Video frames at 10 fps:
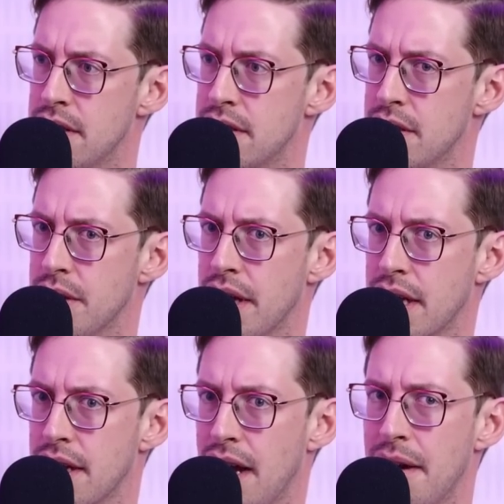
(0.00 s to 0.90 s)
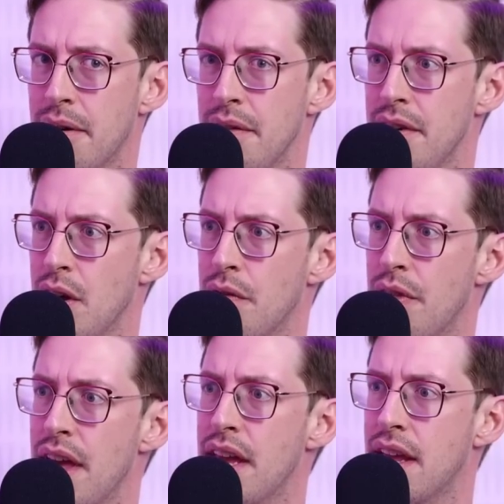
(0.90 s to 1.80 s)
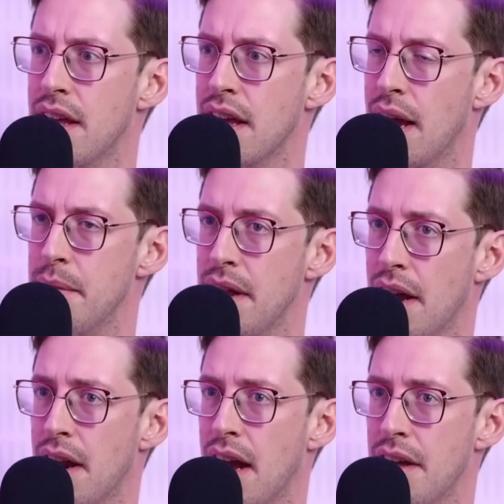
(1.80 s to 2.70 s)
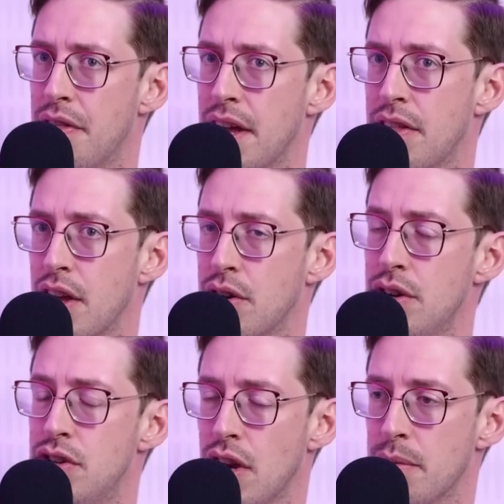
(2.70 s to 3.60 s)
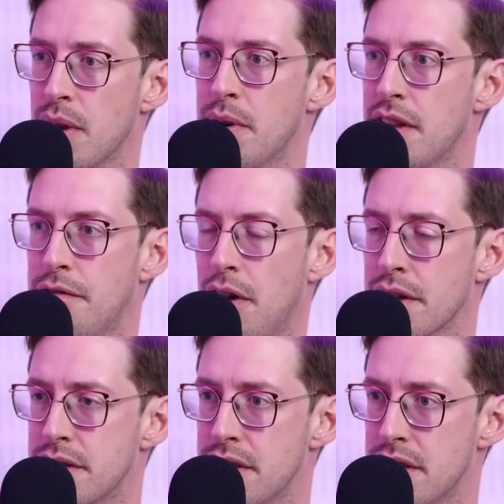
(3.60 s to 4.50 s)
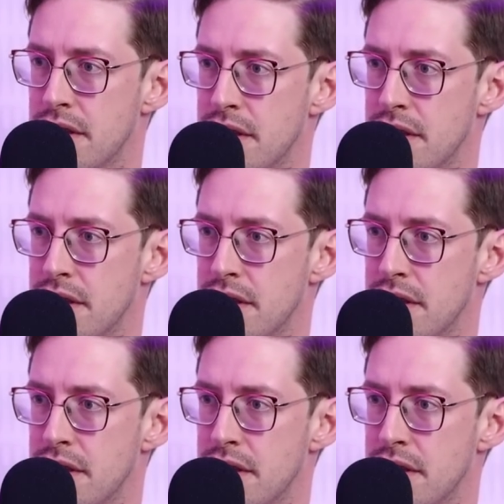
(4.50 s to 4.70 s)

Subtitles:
So, like, I don't even know if I think they could jump. So I'm going to say false.